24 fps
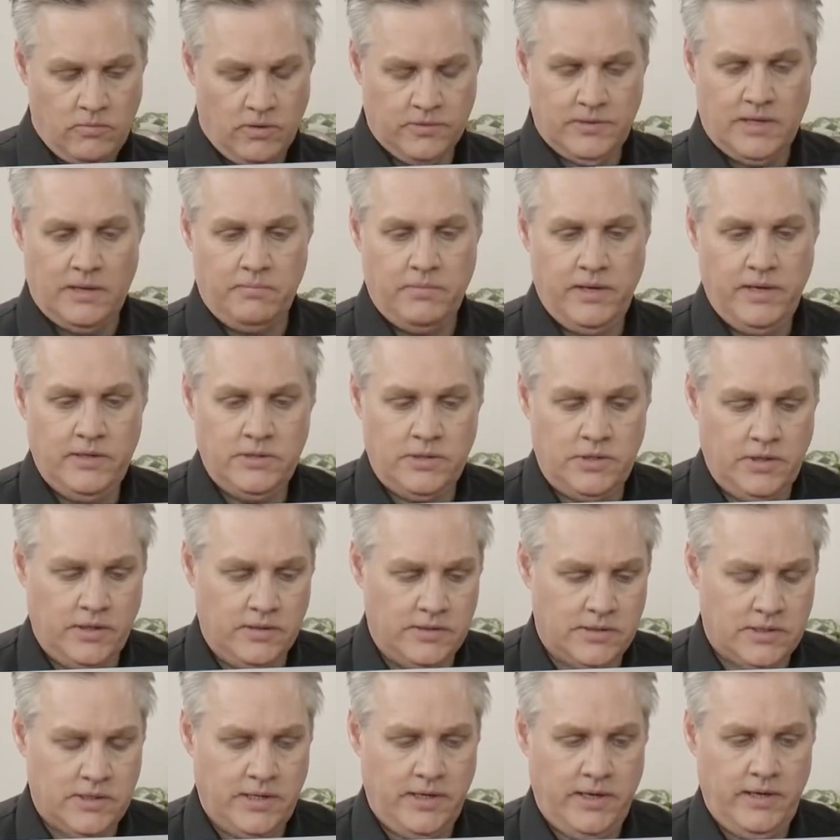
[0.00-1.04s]
what that means is you can
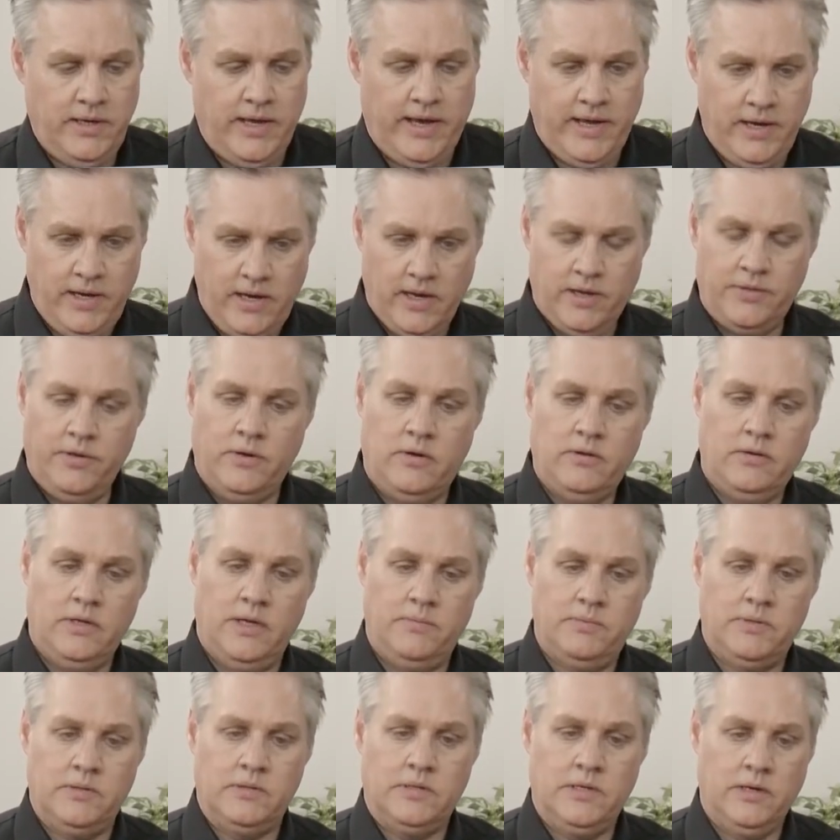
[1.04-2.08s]
see any other
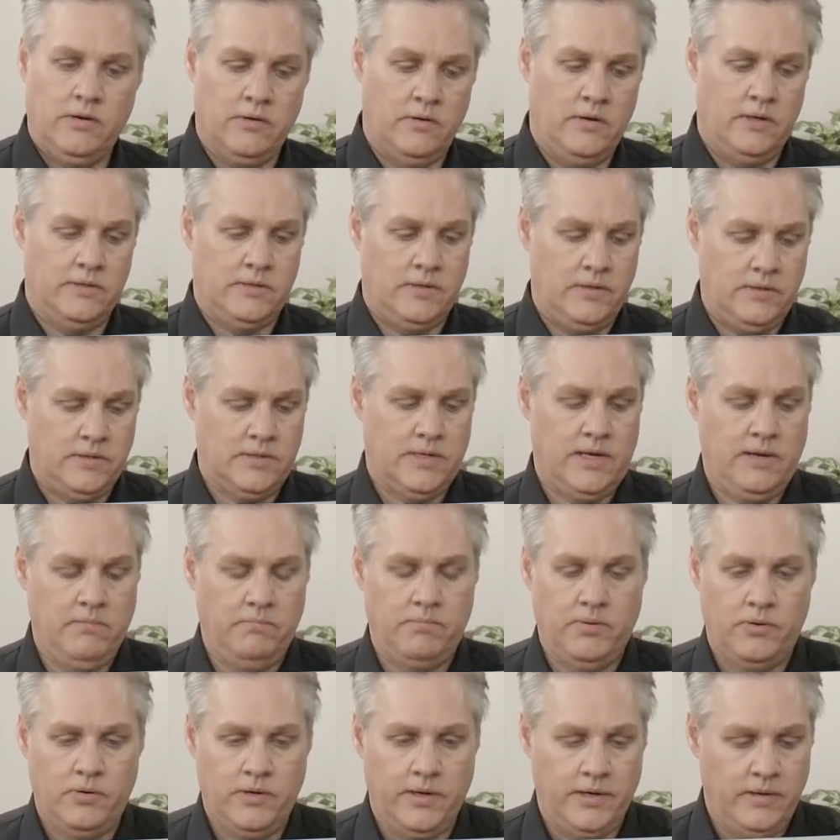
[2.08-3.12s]
clips that synchronize to the same
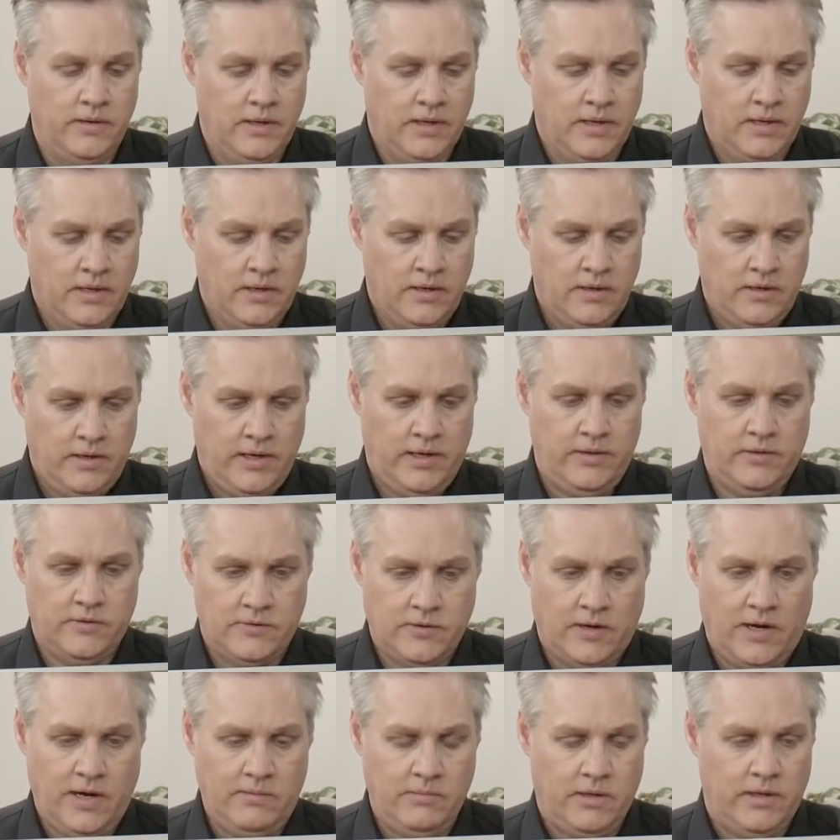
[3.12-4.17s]
point in the
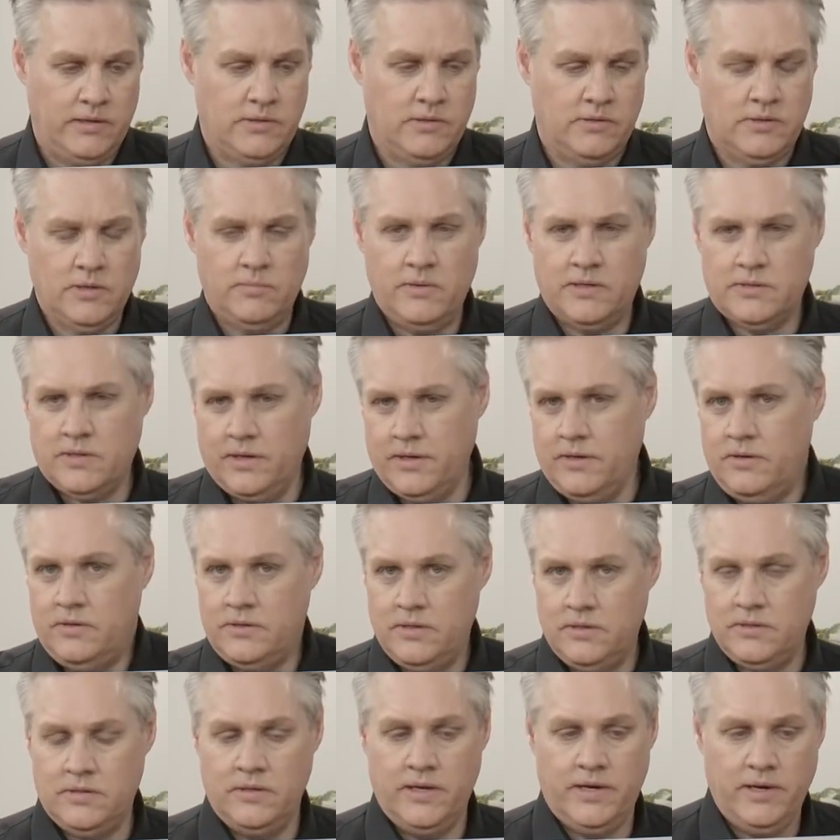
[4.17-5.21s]
timeline. So it's almost like an
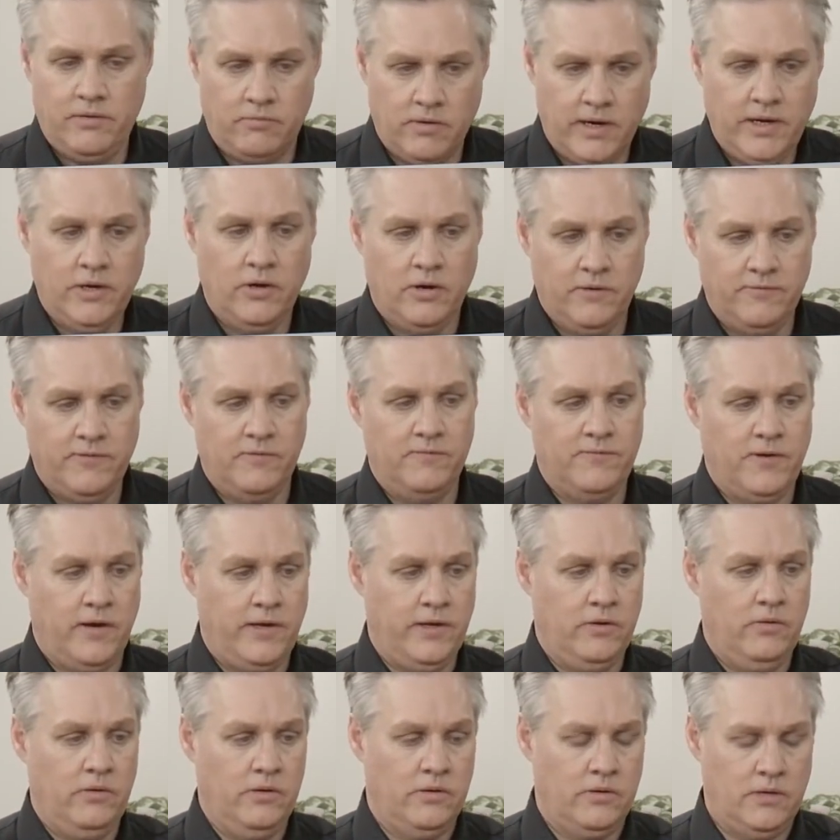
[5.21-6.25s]
assistant editor running off and
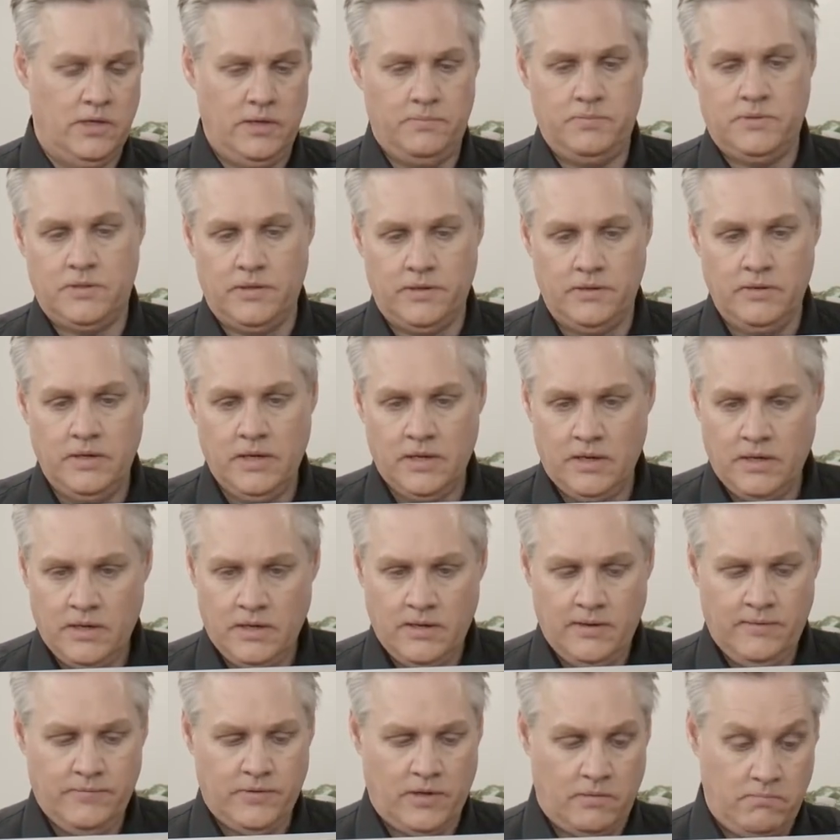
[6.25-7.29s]
finding all the clips that
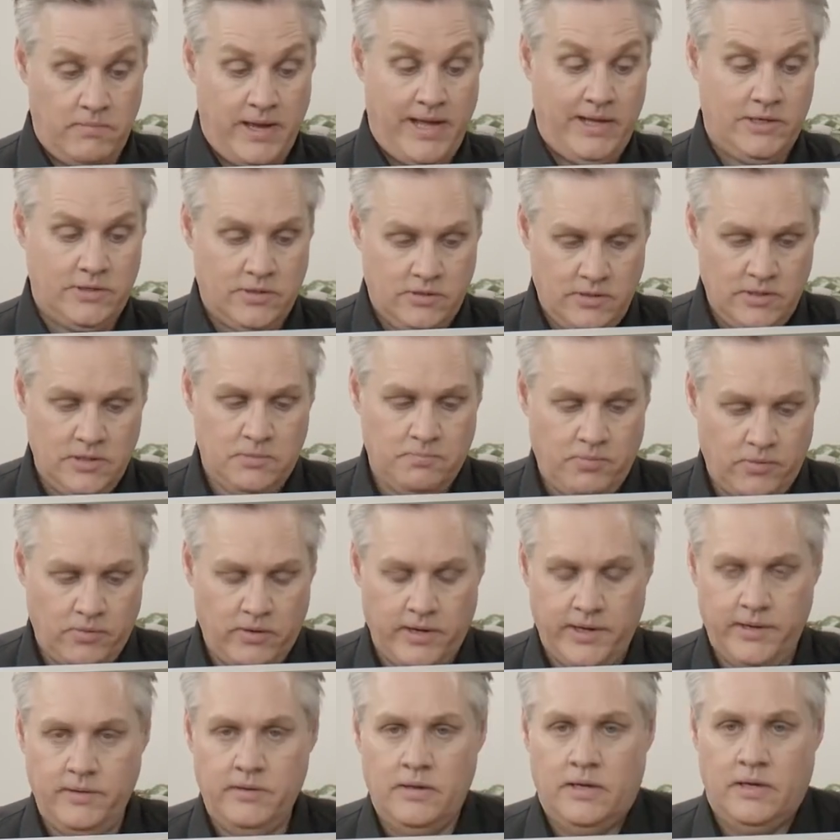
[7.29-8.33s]
match this
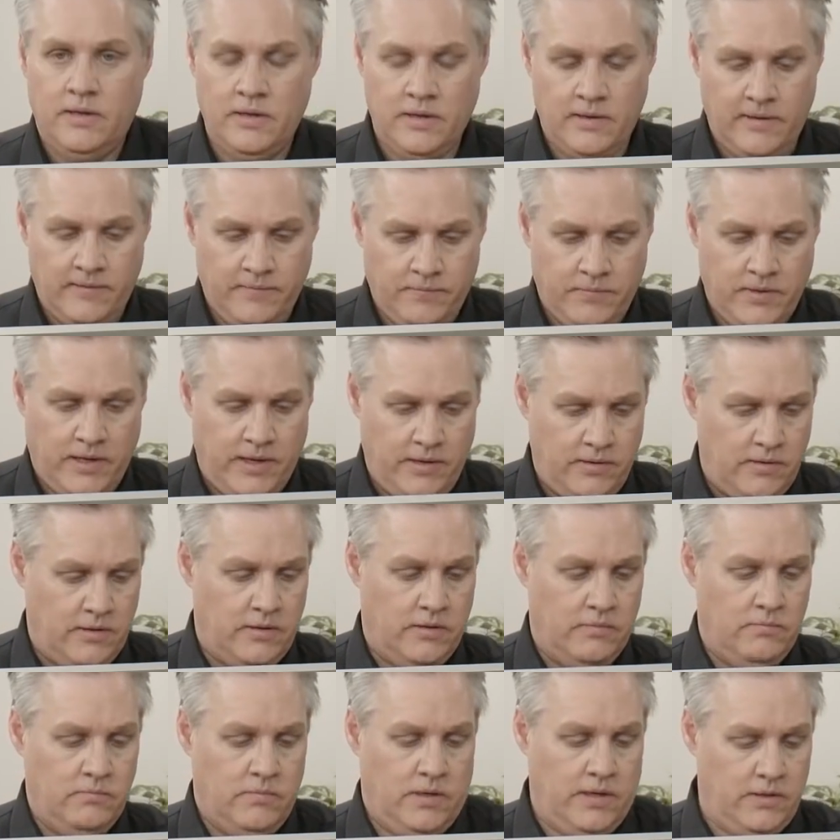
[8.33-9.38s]
point in
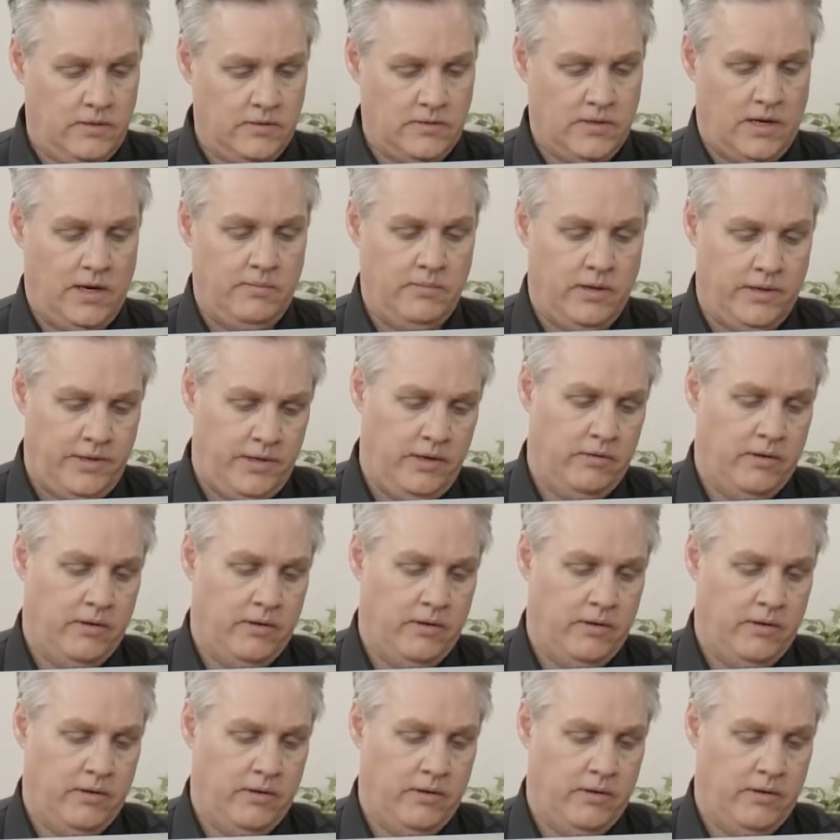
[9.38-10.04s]
the timeline that